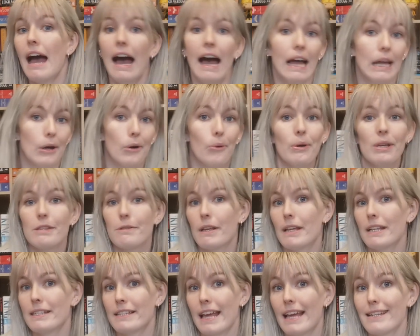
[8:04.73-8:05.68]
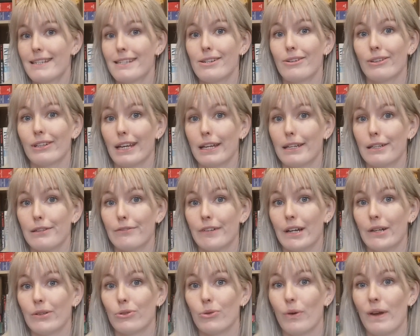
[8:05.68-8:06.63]
I always intended on getting
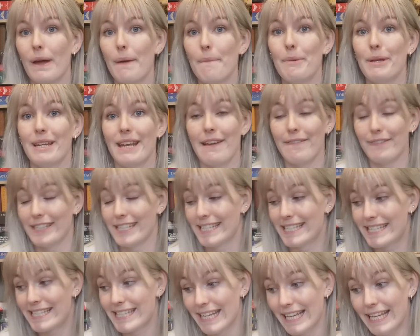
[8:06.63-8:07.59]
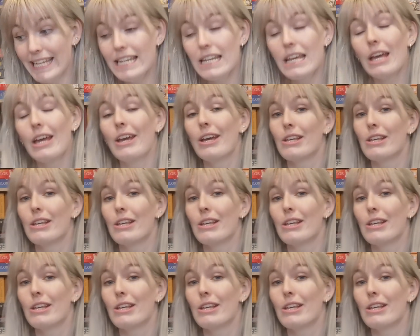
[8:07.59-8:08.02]
around to it, but never did.